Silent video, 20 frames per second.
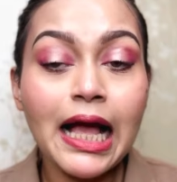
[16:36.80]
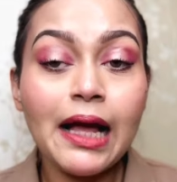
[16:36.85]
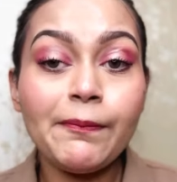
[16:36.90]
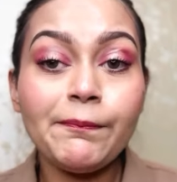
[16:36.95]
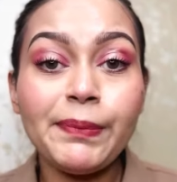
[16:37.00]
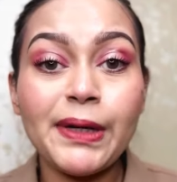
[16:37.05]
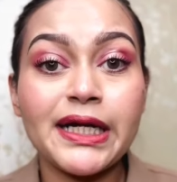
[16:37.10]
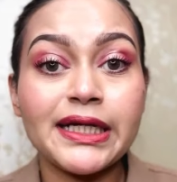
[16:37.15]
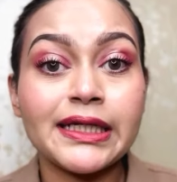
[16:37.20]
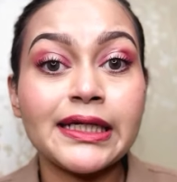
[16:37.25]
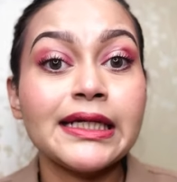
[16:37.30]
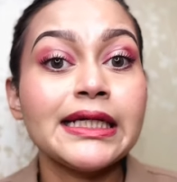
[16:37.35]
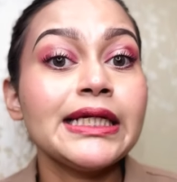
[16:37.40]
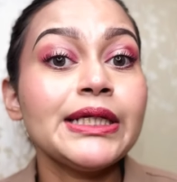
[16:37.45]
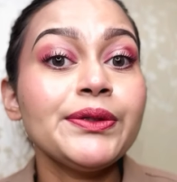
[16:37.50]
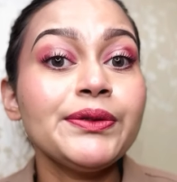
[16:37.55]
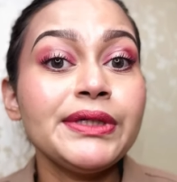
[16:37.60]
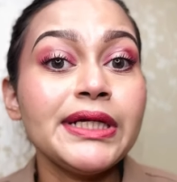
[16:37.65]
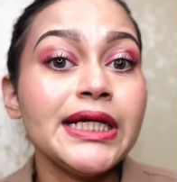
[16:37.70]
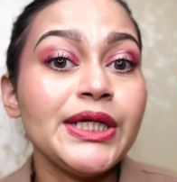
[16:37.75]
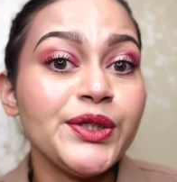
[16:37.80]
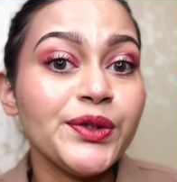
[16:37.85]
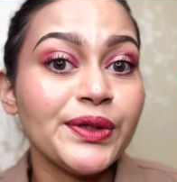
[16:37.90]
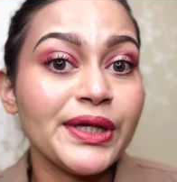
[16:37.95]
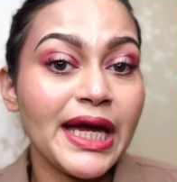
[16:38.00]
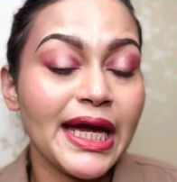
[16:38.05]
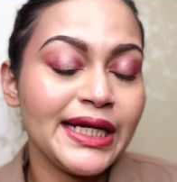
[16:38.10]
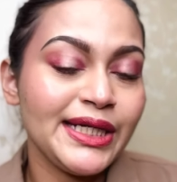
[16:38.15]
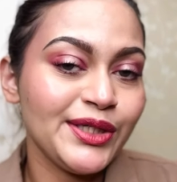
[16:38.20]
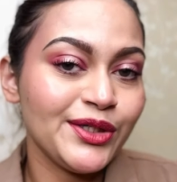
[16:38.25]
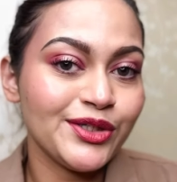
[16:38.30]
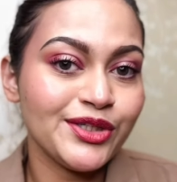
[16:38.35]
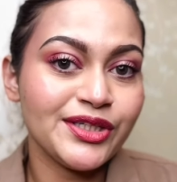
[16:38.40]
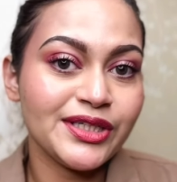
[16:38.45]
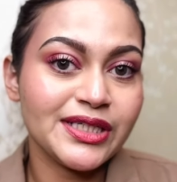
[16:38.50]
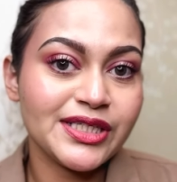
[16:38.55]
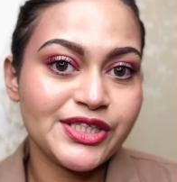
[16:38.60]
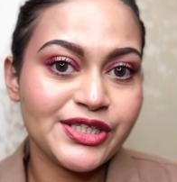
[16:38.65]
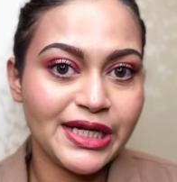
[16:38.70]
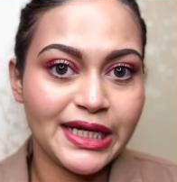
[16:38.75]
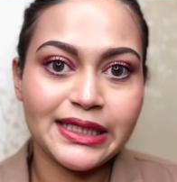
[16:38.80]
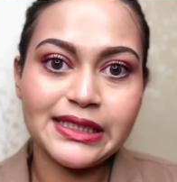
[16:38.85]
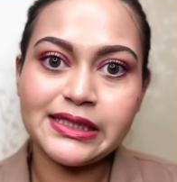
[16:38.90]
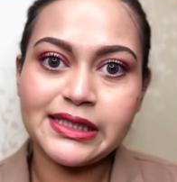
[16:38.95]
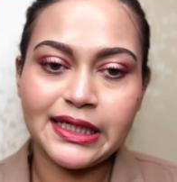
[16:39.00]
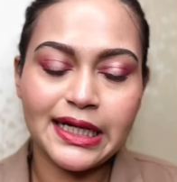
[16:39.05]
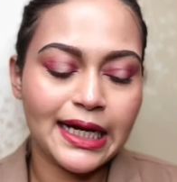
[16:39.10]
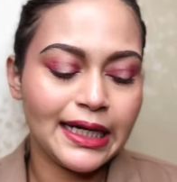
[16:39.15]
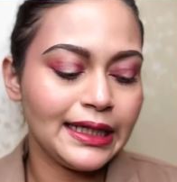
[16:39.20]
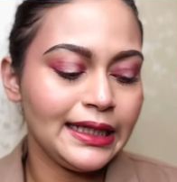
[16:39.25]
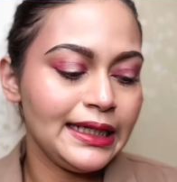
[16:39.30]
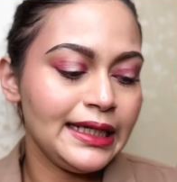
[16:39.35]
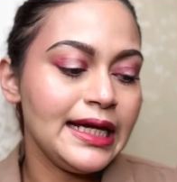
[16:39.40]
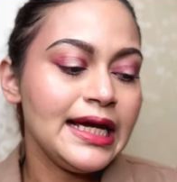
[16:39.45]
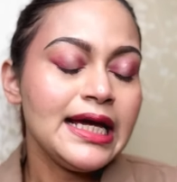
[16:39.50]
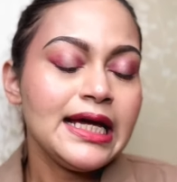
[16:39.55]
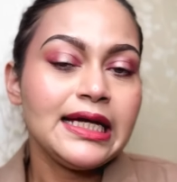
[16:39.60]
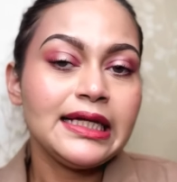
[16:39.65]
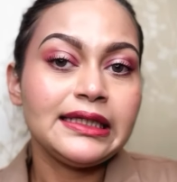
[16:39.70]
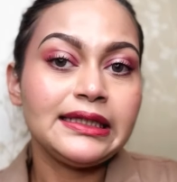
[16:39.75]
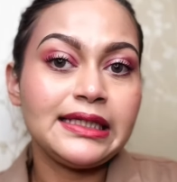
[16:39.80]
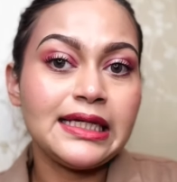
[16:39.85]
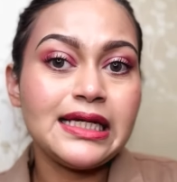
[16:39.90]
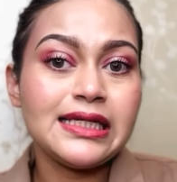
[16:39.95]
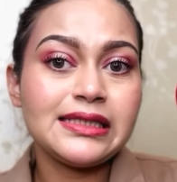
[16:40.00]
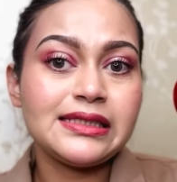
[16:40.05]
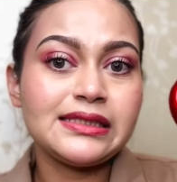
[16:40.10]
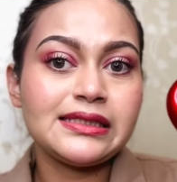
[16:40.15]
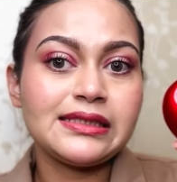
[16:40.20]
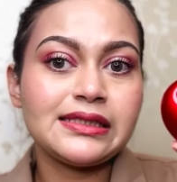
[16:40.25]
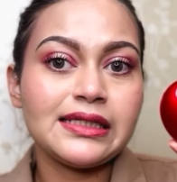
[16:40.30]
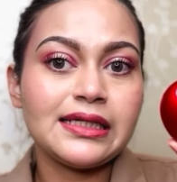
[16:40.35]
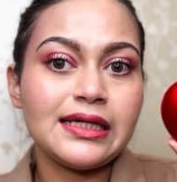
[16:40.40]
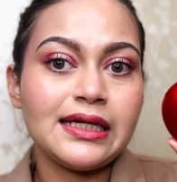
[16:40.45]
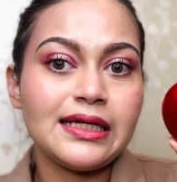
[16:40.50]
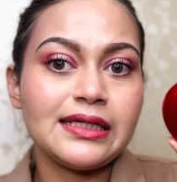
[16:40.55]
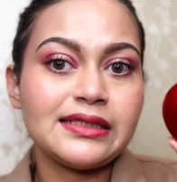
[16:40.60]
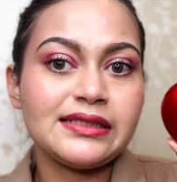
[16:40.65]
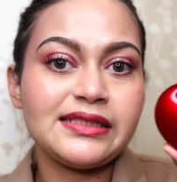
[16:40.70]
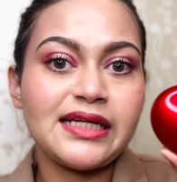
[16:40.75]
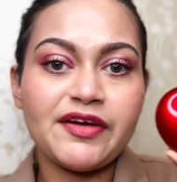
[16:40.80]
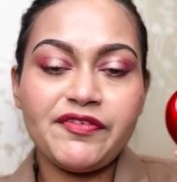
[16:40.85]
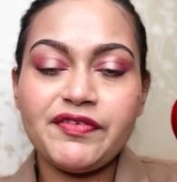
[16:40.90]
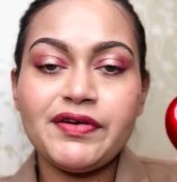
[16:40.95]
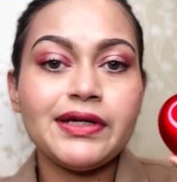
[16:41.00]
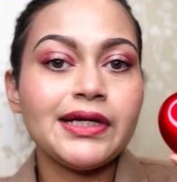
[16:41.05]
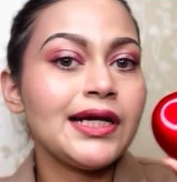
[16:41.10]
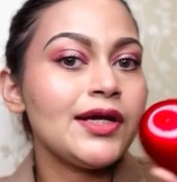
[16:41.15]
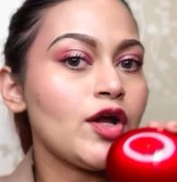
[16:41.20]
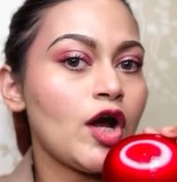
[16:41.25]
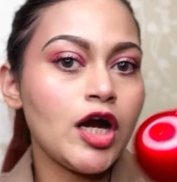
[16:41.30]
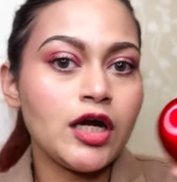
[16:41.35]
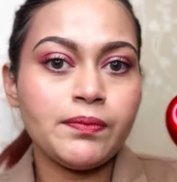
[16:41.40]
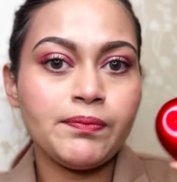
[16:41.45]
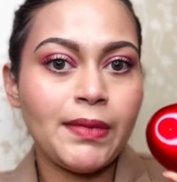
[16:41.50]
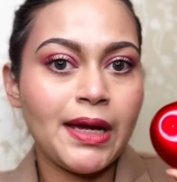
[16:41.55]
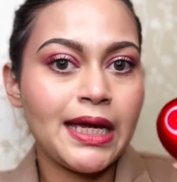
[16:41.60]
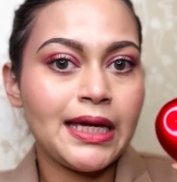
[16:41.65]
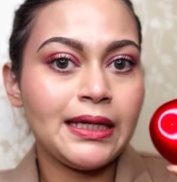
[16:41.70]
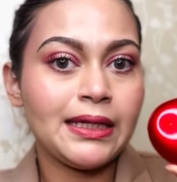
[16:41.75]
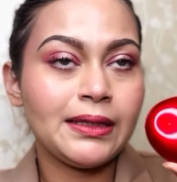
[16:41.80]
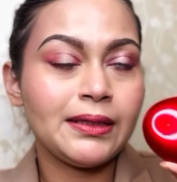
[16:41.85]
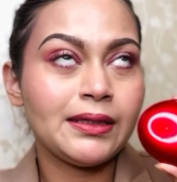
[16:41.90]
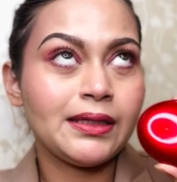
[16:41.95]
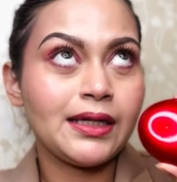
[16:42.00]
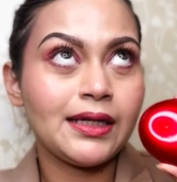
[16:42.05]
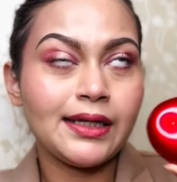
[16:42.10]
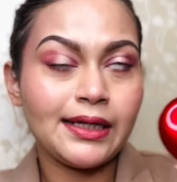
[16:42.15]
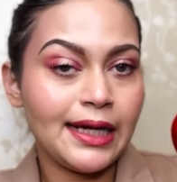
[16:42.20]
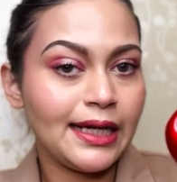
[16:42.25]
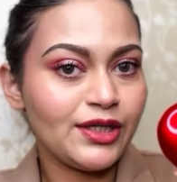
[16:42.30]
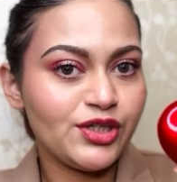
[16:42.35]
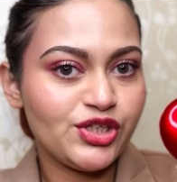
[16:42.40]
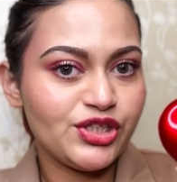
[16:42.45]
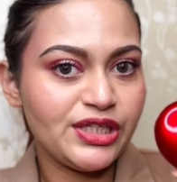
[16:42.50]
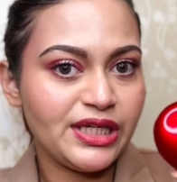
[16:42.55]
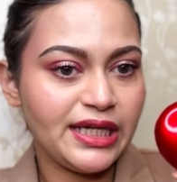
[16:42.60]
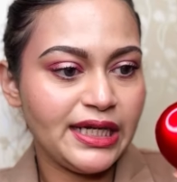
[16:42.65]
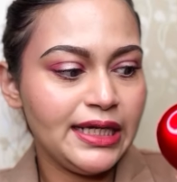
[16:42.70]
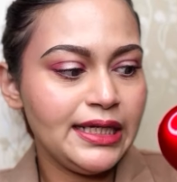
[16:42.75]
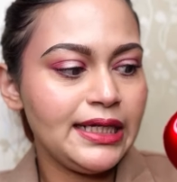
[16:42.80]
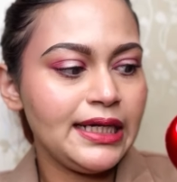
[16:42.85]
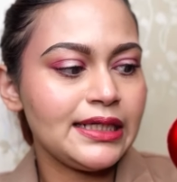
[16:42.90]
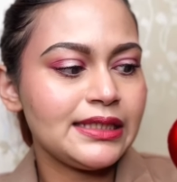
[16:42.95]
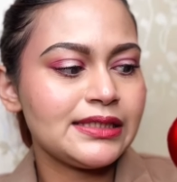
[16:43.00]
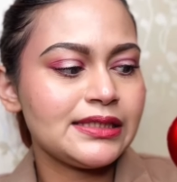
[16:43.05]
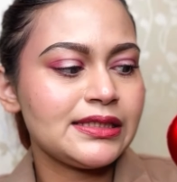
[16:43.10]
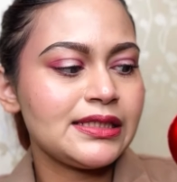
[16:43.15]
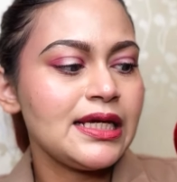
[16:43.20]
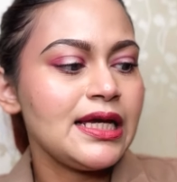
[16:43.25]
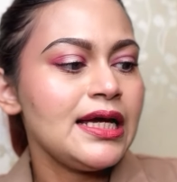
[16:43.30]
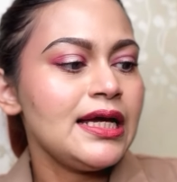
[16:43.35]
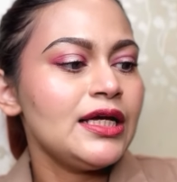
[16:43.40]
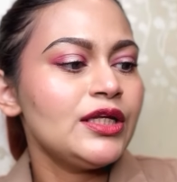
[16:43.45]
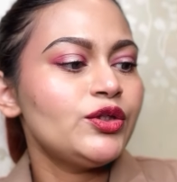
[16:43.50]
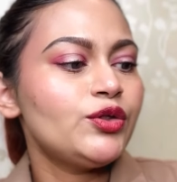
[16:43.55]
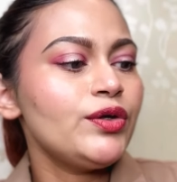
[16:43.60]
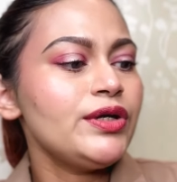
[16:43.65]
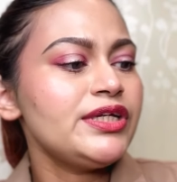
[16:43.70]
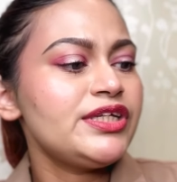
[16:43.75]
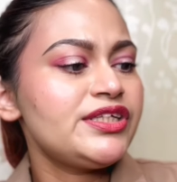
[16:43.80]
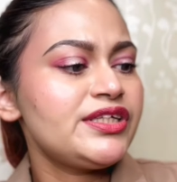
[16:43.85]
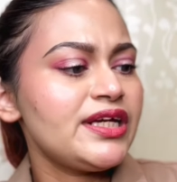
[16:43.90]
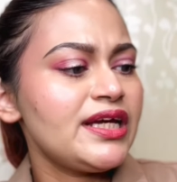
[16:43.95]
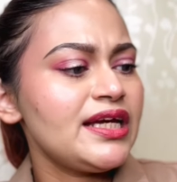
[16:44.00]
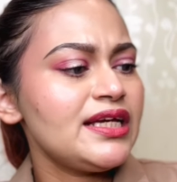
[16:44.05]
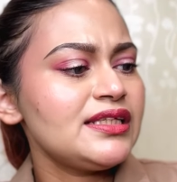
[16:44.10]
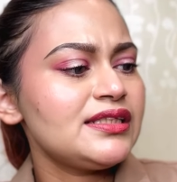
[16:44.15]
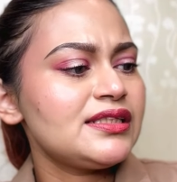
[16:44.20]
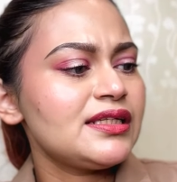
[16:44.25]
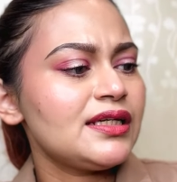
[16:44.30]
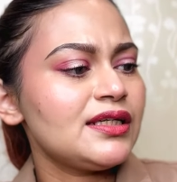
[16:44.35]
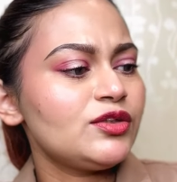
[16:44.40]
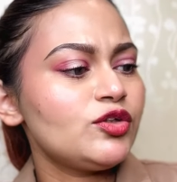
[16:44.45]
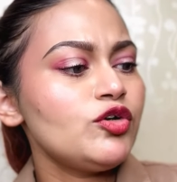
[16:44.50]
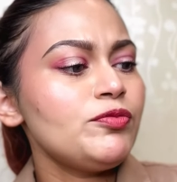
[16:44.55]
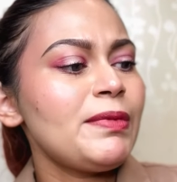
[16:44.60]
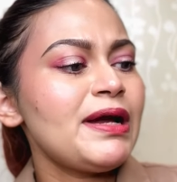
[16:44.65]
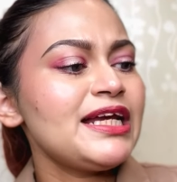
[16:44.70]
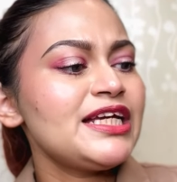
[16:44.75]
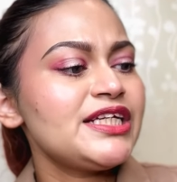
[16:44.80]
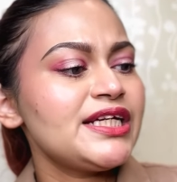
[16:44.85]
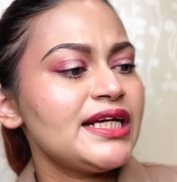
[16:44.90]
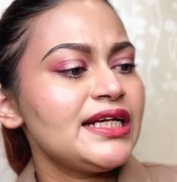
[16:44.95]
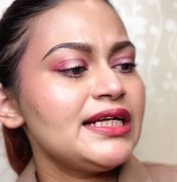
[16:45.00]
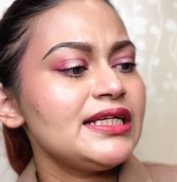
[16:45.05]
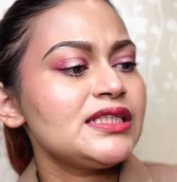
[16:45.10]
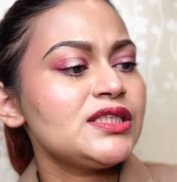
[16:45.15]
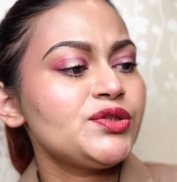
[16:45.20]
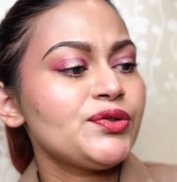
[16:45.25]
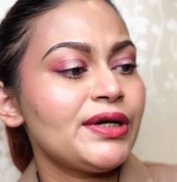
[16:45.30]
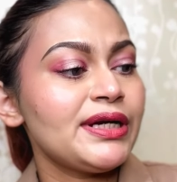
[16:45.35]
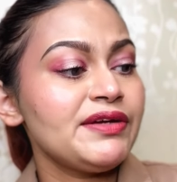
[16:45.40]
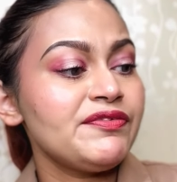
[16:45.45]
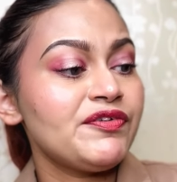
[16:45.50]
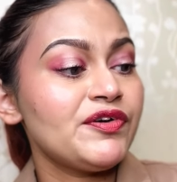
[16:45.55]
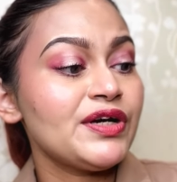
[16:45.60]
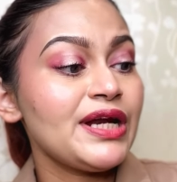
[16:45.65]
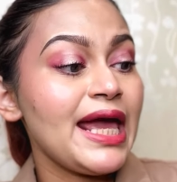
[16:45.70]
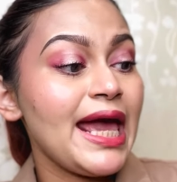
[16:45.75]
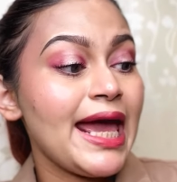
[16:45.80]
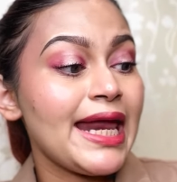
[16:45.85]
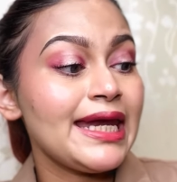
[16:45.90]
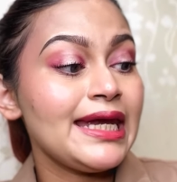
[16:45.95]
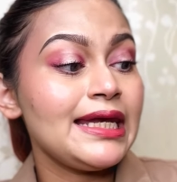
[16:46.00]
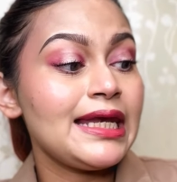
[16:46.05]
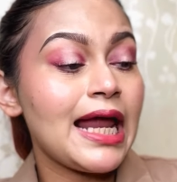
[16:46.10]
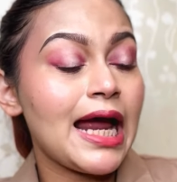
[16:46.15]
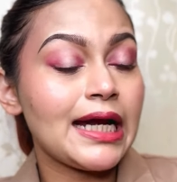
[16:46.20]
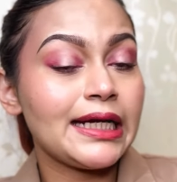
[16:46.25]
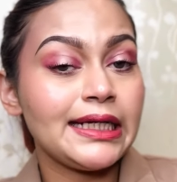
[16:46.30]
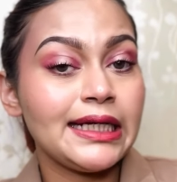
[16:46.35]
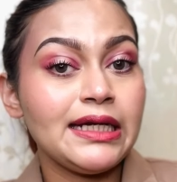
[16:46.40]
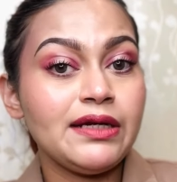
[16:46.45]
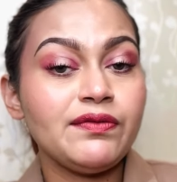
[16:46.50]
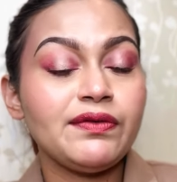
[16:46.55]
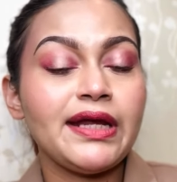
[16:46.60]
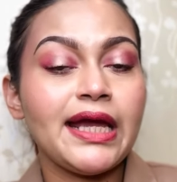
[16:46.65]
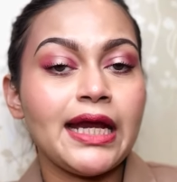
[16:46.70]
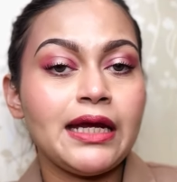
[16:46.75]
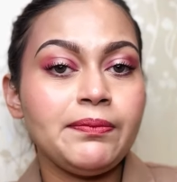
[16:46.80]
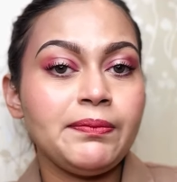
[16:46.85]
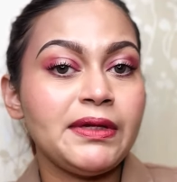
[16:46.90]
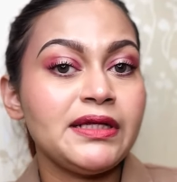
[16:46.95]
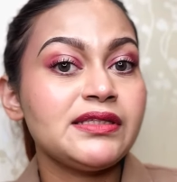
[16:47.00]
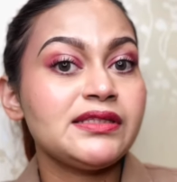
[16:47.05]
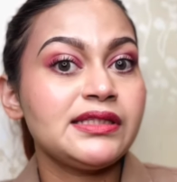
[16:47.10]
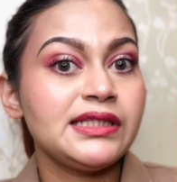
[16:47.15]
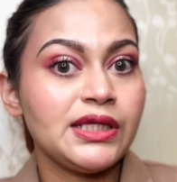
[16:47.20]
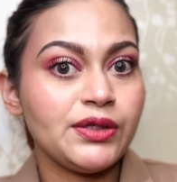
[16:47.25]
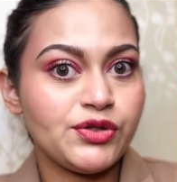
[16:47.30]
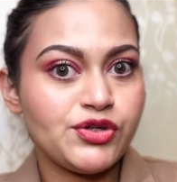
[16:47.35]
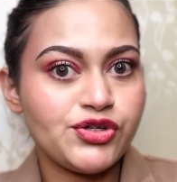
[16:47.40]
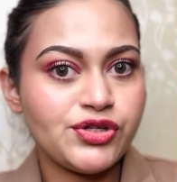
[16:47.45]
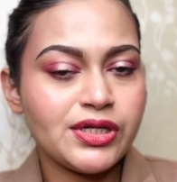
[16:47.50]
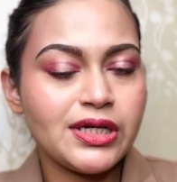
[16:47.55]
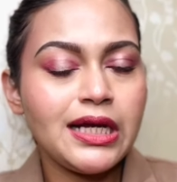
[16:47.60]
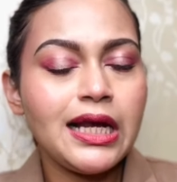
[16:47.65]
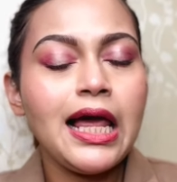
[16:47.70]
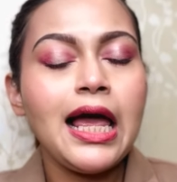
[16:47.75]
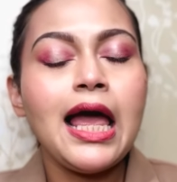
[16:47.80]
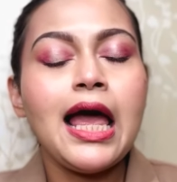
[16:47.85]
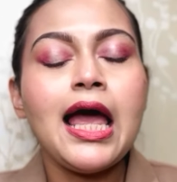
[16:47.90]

but you need to get your shades correctly. This is definitely not my correct shade. It's though it shades though my shade is 24N latte, N means neutral,